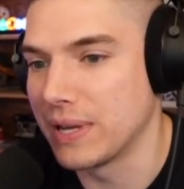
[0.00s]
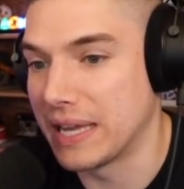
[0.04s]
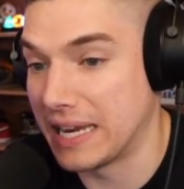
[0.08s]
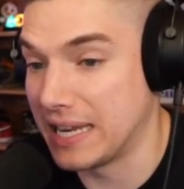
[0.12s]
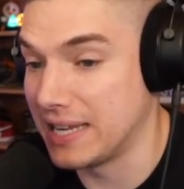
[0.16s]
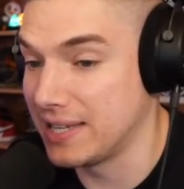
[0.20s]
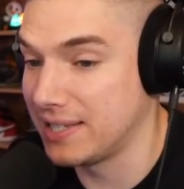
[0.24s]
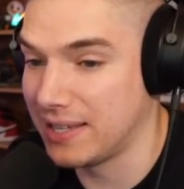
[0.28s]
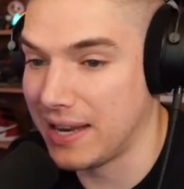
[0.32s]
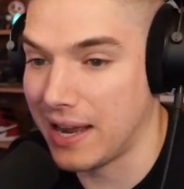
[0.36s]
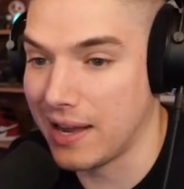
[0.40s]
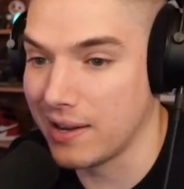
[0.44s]
And he
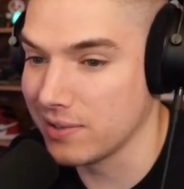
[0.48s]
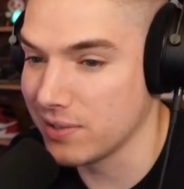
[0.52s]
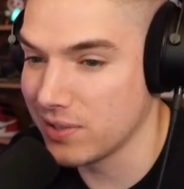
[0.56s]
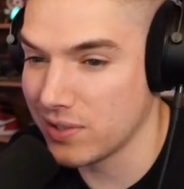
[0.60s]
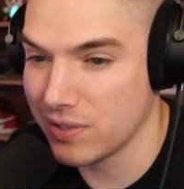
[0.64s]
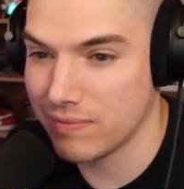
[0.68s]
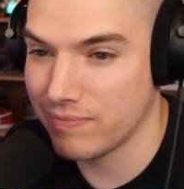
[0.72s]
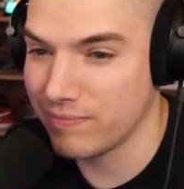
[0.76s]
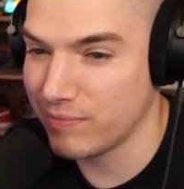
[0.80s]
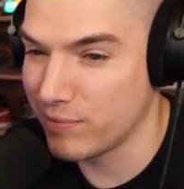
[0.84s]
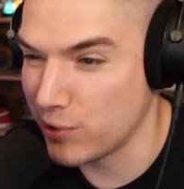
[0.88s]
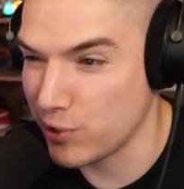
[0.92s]

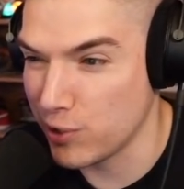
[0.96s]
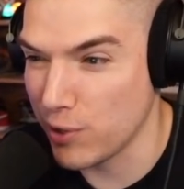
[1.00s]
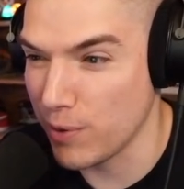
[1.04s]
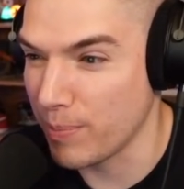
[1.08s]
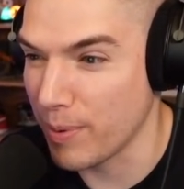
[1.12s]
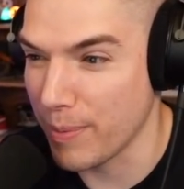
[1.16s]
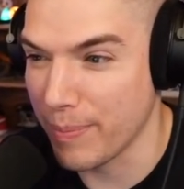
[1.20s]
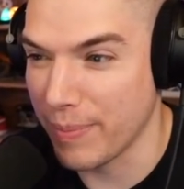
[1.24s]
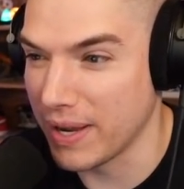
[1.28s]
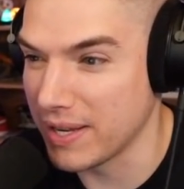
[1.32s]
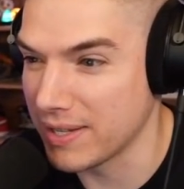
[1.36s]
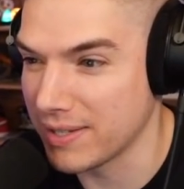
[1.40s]
sounds super
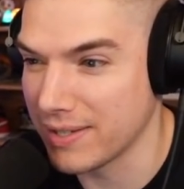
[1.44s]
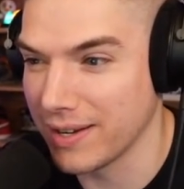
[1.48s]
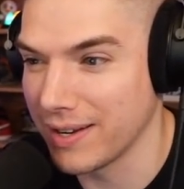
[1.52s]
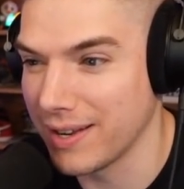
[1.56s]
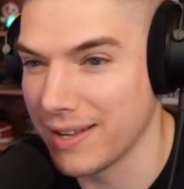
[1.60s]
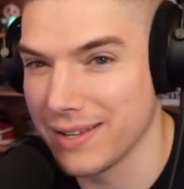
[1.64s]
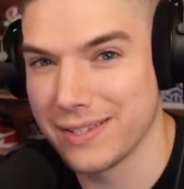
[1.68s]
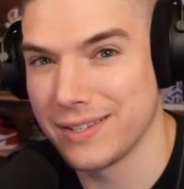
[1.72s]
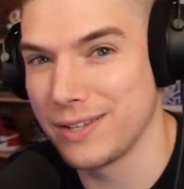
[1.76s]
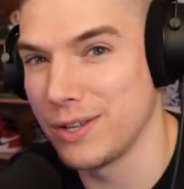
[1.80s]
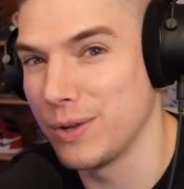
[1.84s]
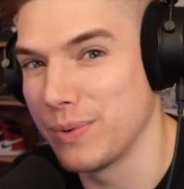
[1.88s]
busted
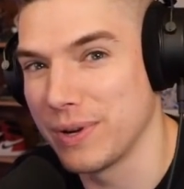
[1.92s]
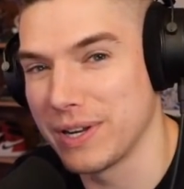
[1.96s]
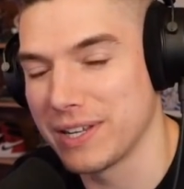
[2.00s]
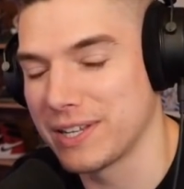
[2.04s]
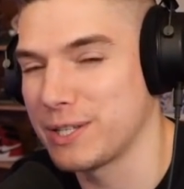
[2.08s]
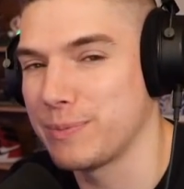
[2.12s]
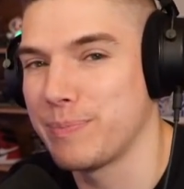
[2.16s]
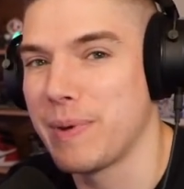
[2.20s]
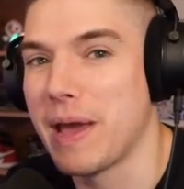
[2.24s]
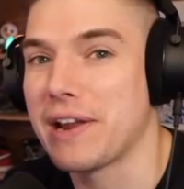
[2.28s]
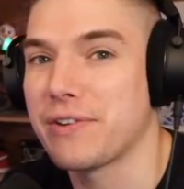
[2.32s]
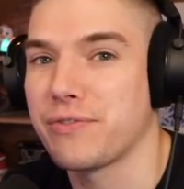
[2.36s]
as you would
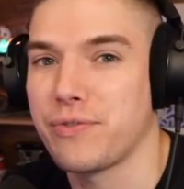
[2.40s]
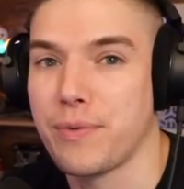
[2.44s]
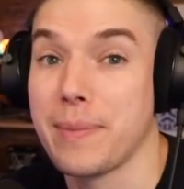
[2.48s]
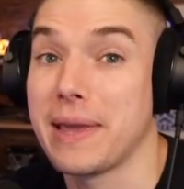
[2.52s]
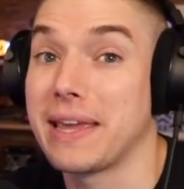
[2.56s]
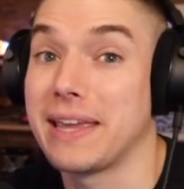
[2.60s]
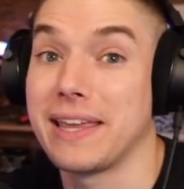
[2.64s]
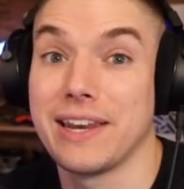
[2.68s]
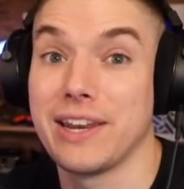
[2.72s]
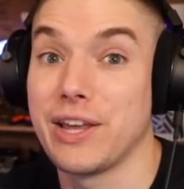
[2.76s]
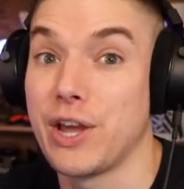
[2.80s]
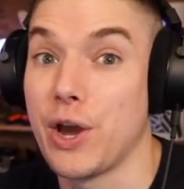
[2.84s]
expect from a
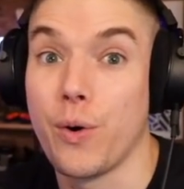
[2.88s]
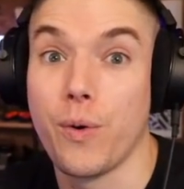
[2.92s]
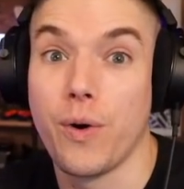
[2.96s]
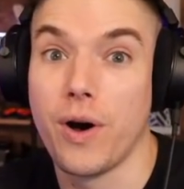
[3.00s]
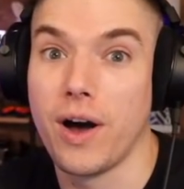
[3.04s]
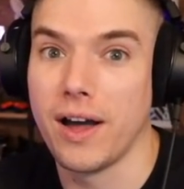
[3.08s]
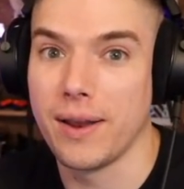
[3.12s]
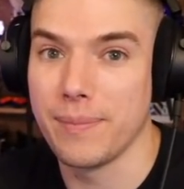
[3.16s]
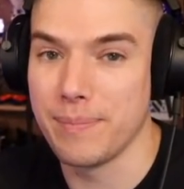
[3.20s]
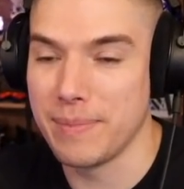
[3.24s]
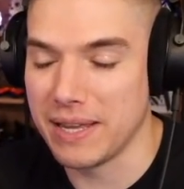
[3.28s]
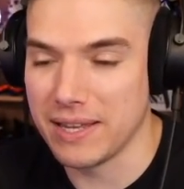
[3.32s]
Kid
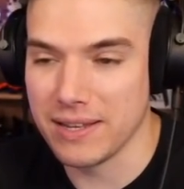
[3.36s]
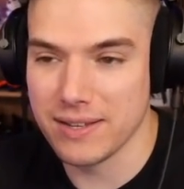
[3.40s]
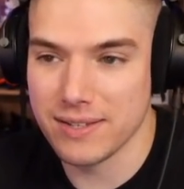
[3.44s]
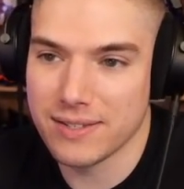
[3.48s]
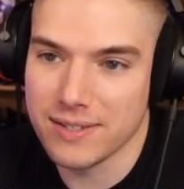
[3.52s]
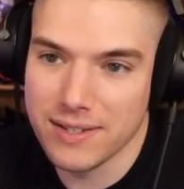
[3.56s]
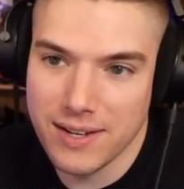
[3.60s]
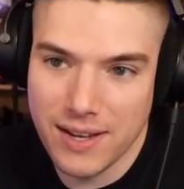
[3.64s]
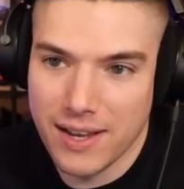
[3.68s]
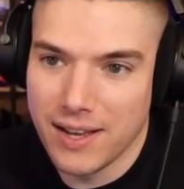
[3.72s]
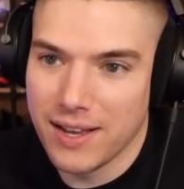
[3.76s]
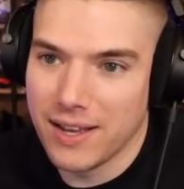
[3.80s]
Gohan
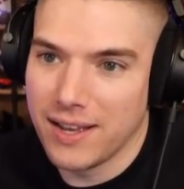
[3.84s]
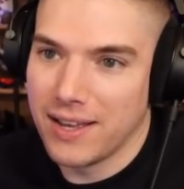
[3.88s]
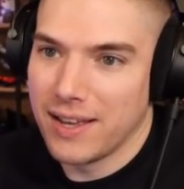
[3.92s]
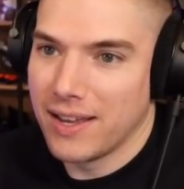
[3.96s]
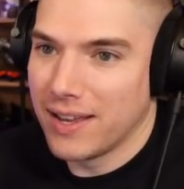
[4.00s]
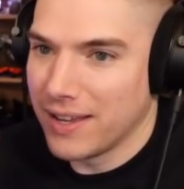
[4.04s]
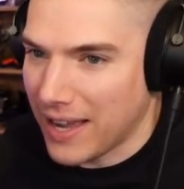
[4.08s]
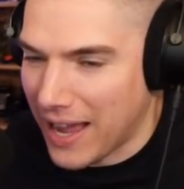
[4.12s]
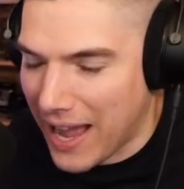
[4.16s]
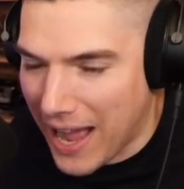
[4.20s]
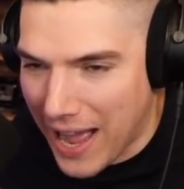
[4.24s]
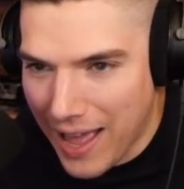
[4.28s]
because
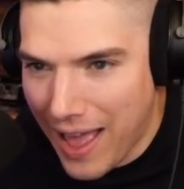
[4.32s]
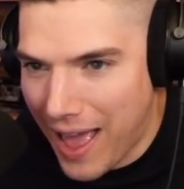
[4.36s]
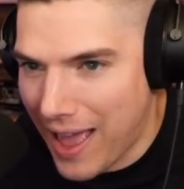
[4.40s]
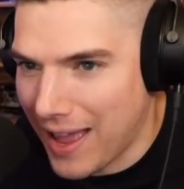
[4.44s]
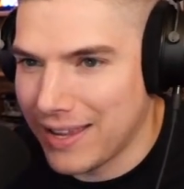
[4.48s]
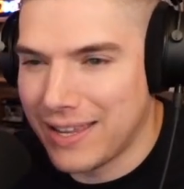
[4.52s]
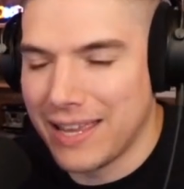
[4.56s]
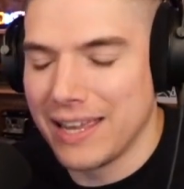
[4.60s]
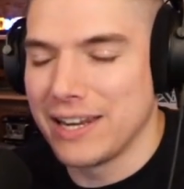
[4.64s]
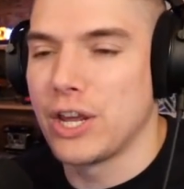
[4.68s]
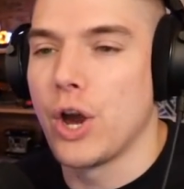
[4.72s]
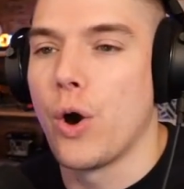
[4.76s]

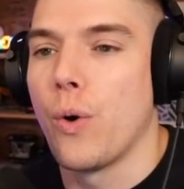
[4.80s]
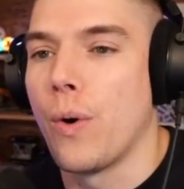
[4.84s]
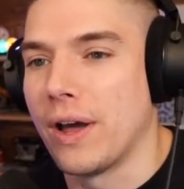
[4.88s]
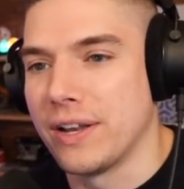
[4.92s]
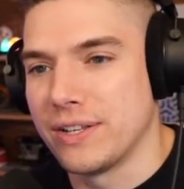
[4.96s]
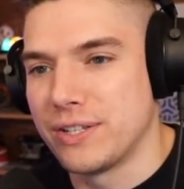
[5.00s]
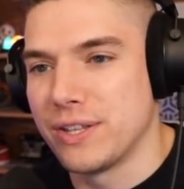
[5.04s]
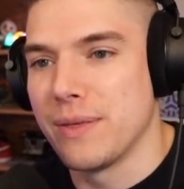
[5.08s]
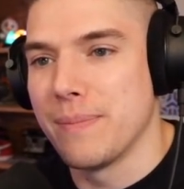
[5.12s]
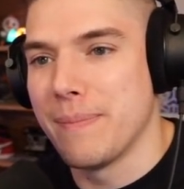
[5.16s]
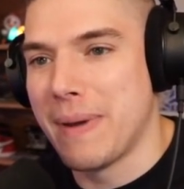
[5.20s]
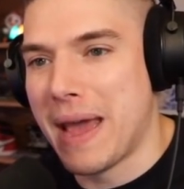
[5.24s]
could Go on
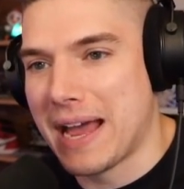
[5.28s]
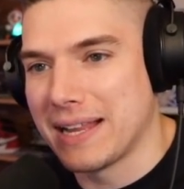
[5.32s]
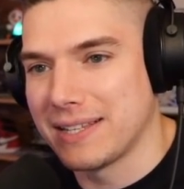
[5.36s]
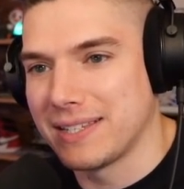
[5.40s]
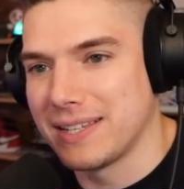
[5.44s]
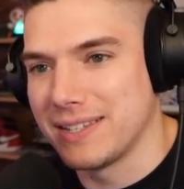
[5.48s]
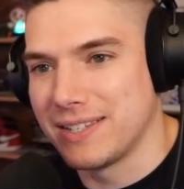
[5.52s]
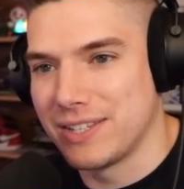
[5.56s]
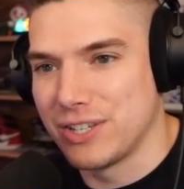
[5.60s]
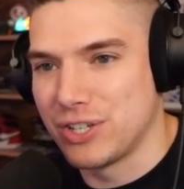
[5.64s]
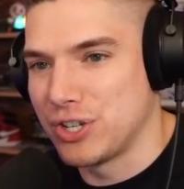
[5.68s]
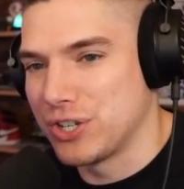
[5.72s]
to the
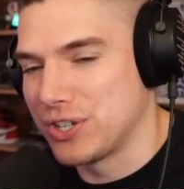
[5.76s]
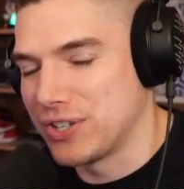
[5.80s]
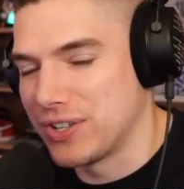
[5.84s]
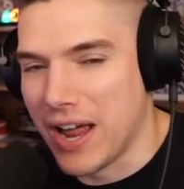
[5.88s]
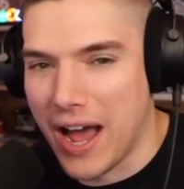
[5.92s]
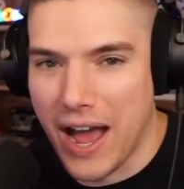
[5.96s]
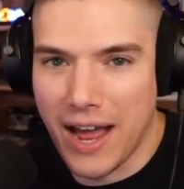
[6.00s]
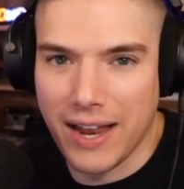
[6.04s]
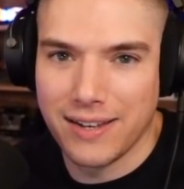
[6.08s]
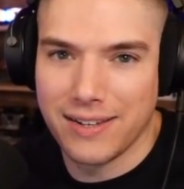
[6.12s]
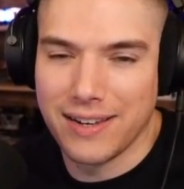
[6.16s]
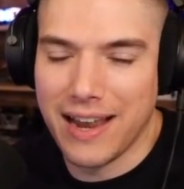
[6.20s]
masses It's just
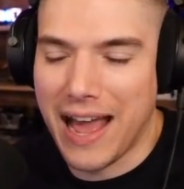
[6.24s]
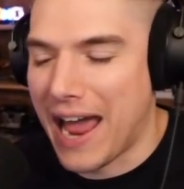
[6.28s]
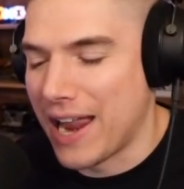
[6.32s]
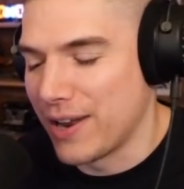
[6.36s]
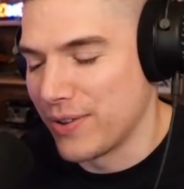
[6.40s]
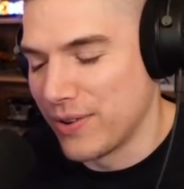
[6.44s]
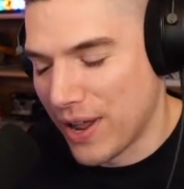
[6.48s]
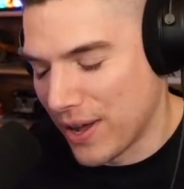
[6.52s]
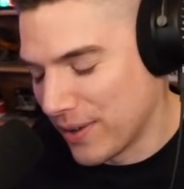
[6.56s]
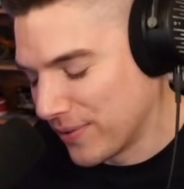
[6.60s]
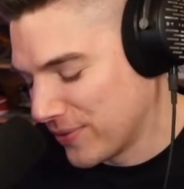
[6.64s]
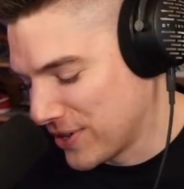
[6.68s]
not, I don't know.